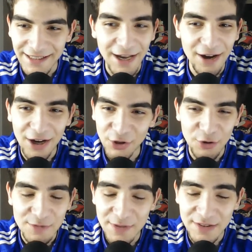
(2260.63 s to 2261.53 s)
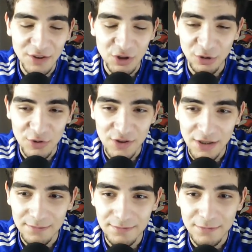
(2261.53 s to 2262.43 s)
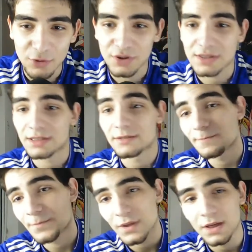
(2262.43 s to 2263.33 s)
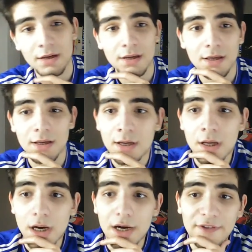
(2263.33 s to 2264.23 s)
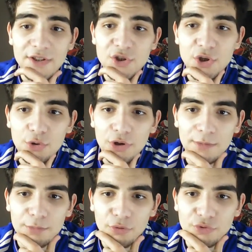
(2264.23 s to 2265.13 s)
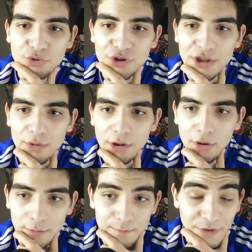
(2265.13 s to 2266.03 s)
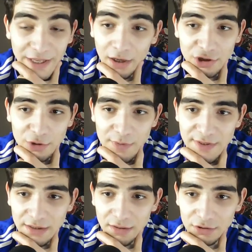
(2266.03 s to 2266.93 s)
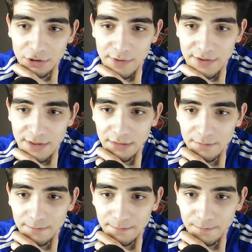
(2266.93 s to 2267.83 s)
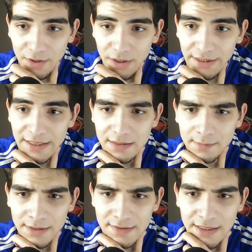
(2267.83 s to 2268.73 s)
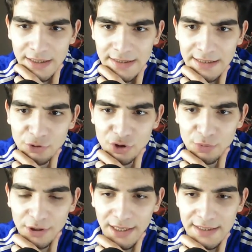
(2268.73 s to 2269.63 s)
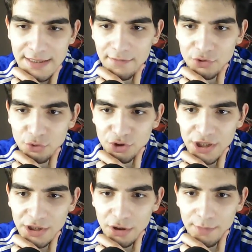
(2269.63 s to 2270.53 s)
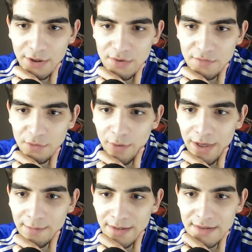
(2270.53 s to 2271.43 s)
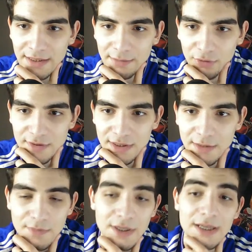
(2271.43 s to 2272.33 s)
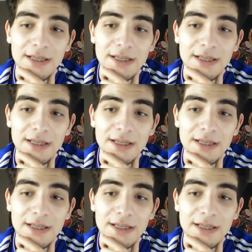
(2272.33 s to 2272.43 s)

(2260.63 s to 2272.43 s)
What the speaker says: I know it's been such a long time, honestly. I think Tuchel can improve Jorginho a lot. Yeah, 100%, 100%. Against a Man City team, would you put Kante over Jorginho because of the way Man City press teams?